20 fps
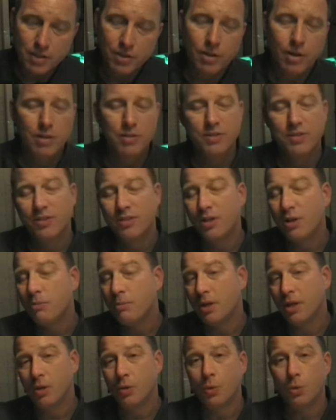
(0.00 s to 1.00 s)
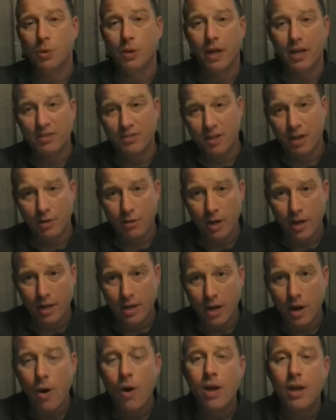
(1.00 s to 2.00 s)
and there are so many cool lights out right
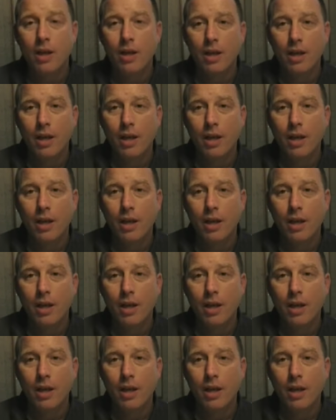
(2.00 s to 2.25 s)
now.